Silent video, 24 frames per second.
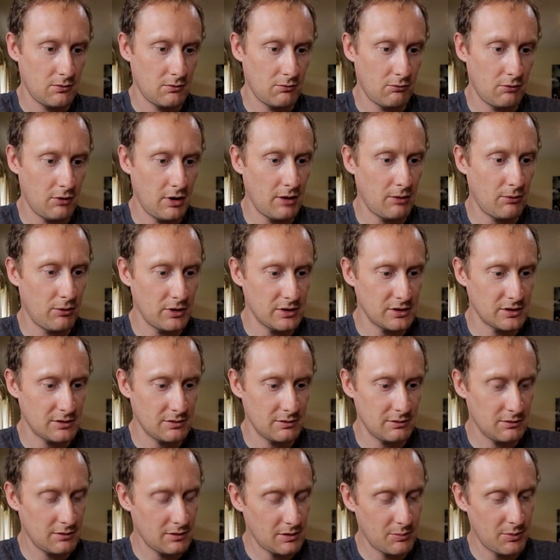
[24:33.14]
what's
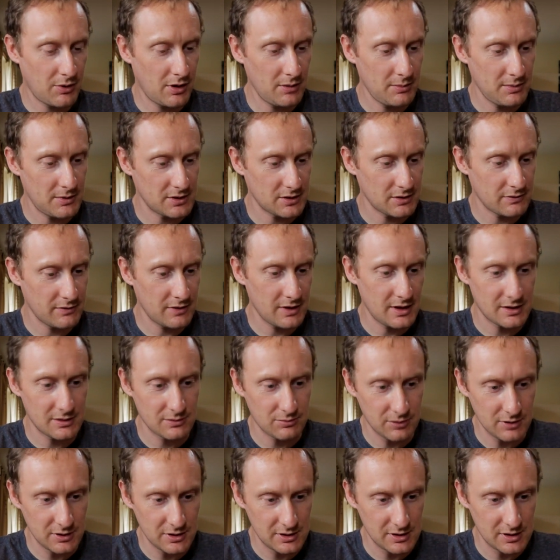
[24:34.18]
the purpose of
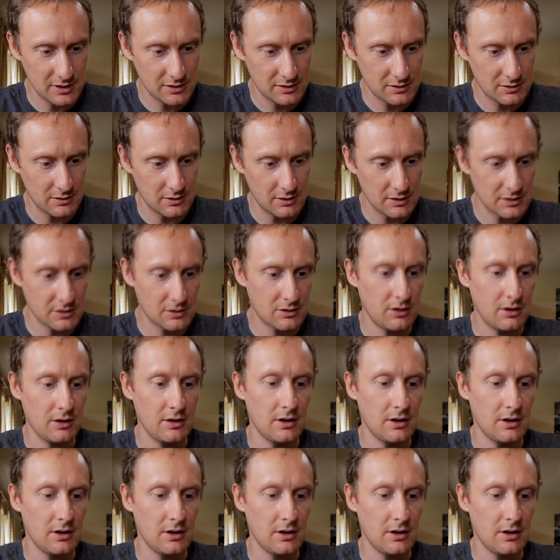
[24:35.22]
this? What does this do? It's